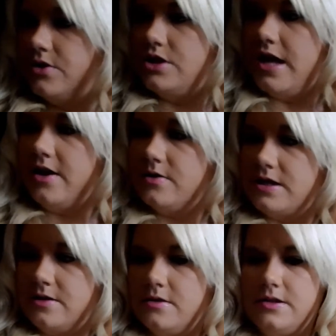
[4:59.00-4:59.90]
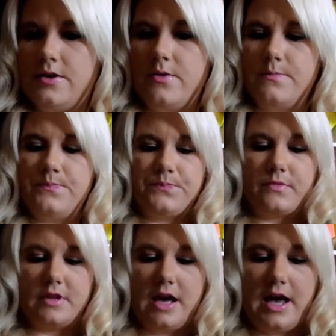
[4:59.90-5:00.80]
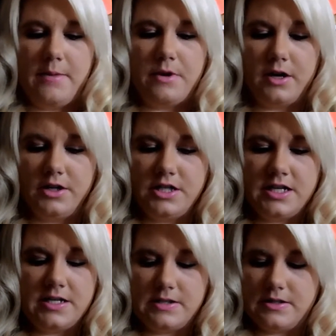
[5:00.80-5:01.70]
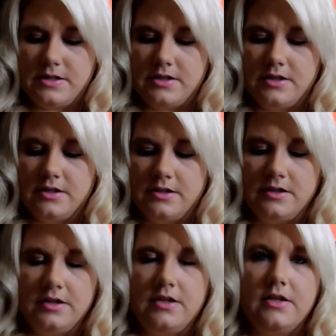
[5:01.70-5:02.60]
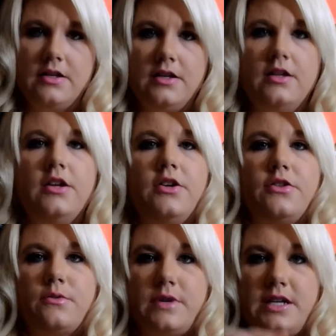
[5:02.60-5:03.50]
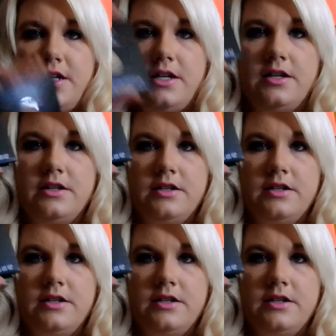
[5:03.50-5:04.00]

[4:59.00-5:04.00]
your shadows in. So I purchased 3